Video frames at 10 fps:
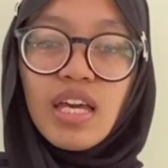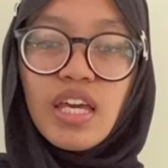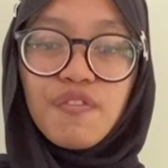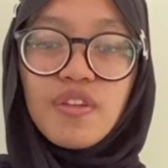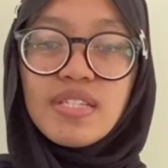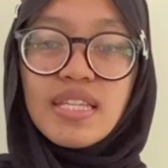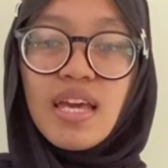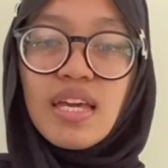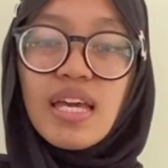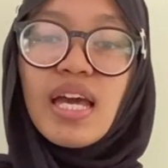If you
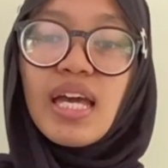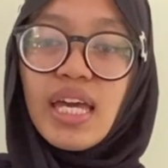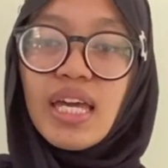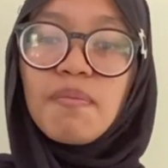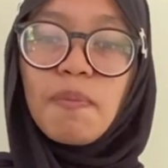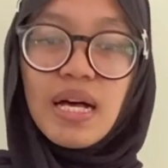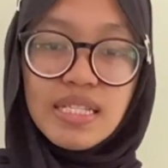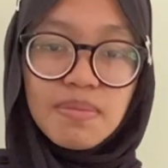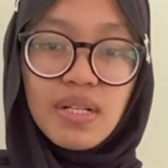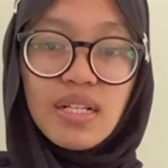say
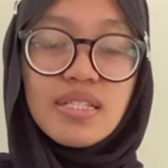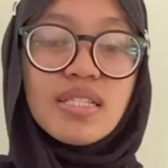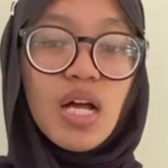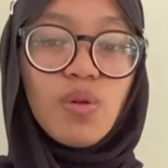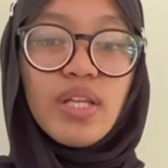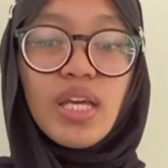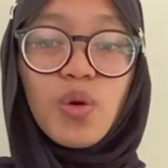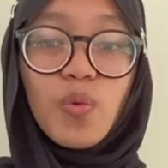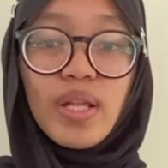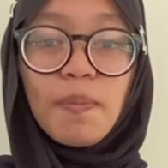impossible slowly
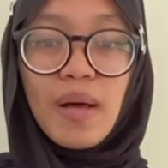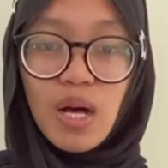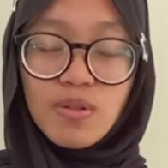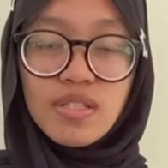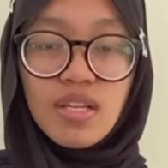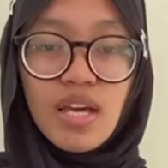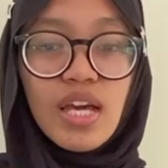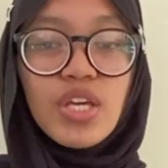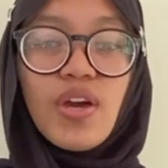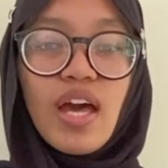with a bounce,
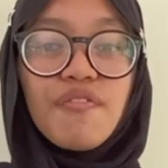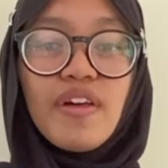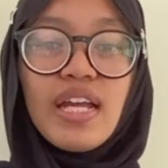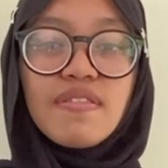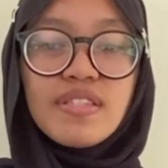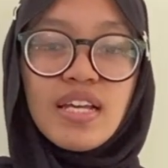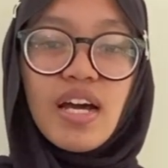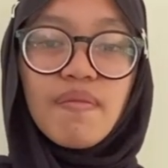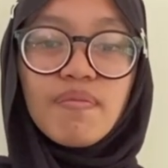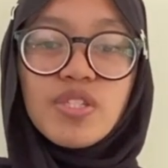you have enough
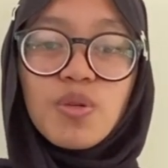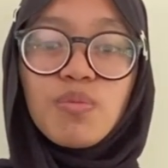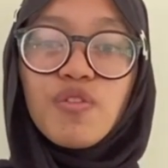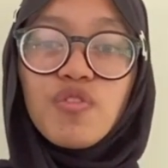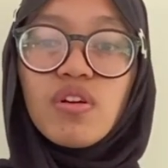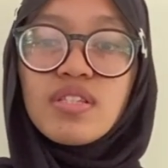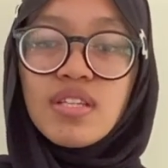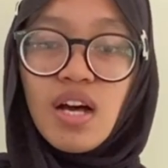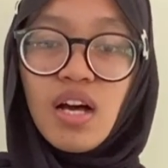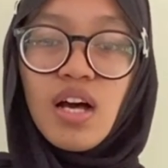time to move your
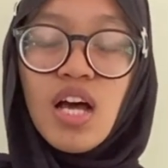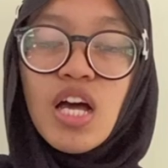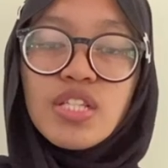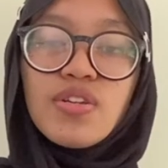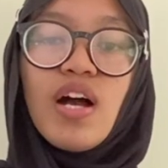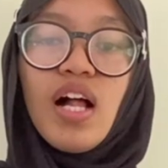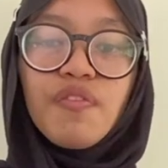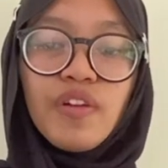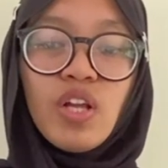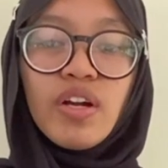tongue to the
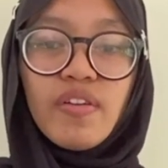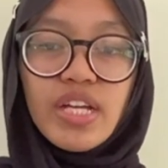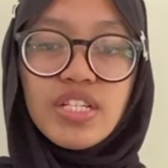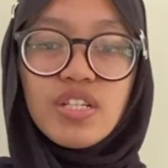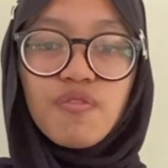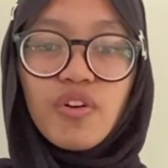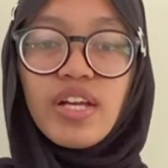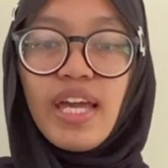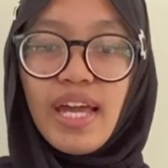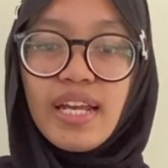alveolar ridge for
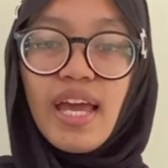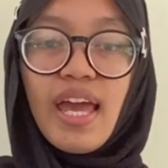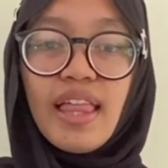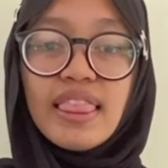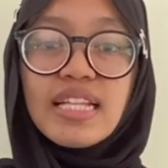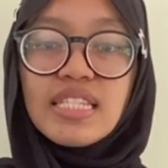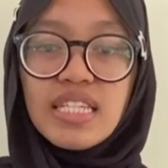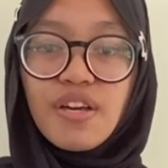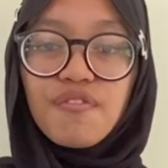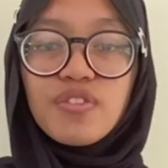the N and the
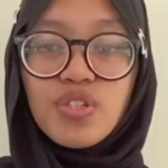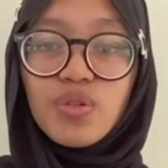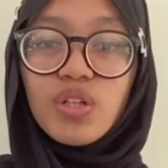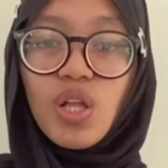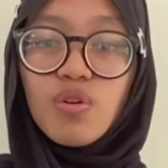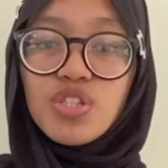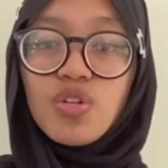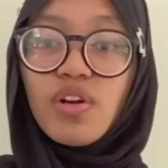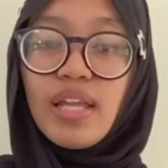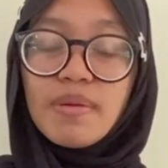tip to close
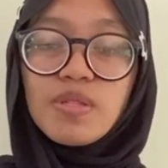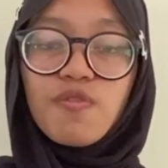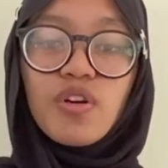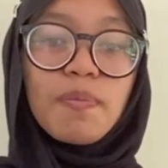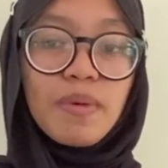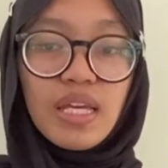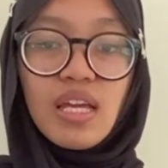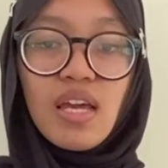your lips for the P.